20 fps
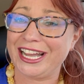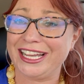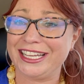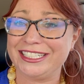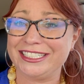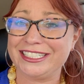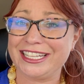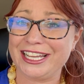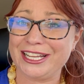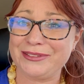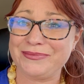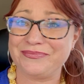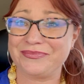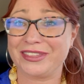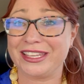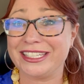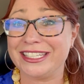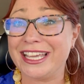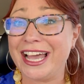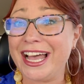And um,
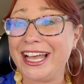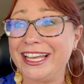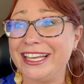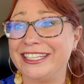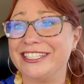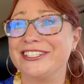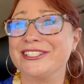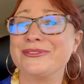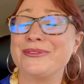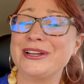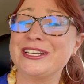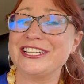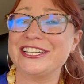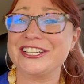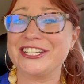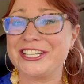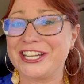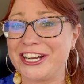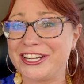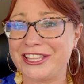yeah, I just wanted to
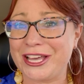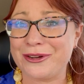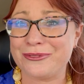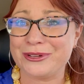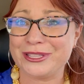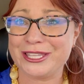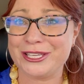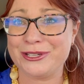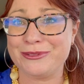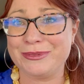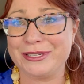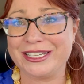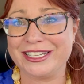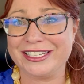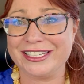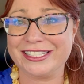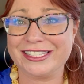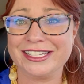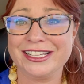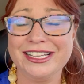share that with you
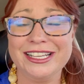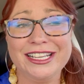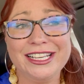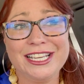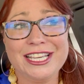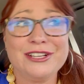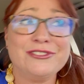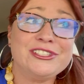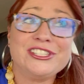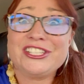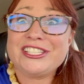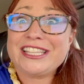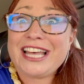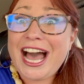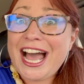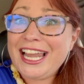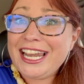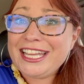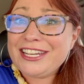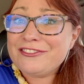because it was just the
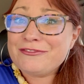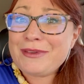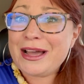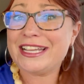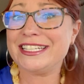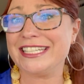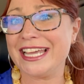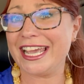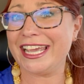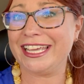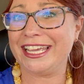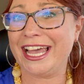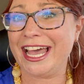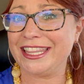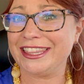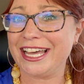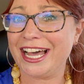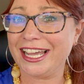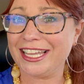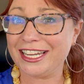highlight of my day
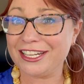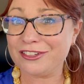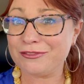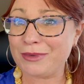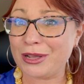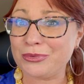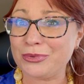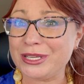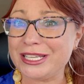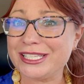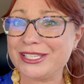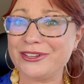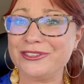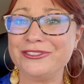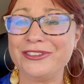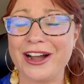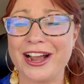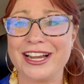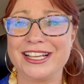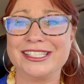and the highlight of my week so
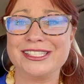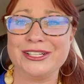far.